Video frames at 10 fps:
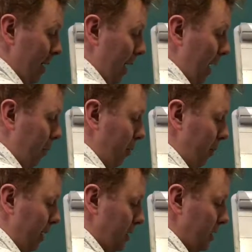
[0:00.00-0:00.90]
I put
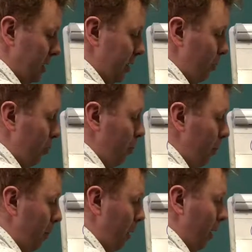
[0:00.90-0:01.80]
my 0
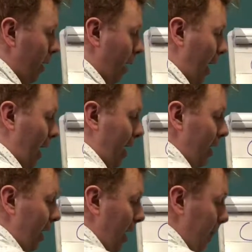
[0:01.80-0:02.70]

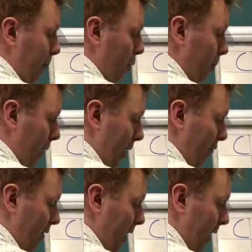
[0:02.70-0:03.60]
and I put my
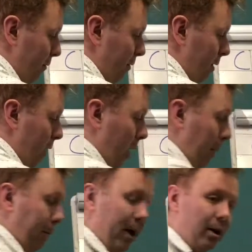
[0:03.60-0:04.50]
5.
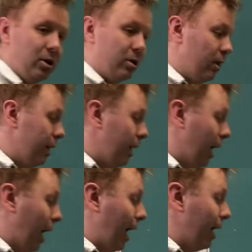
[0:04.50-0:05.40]
Personally,
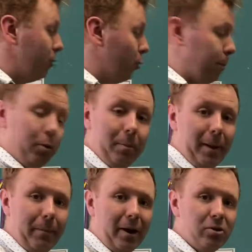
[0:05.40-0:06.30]
I don't put my
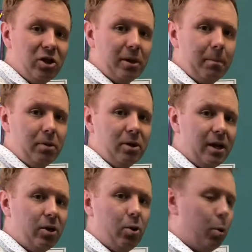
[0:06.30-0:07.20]
pound symbols
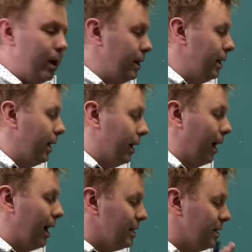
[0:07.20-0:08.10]
in quite yet.
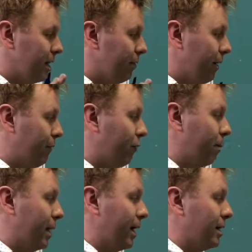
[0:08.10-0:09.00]
I save that for
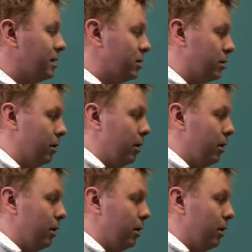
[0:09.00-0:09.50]
my answer.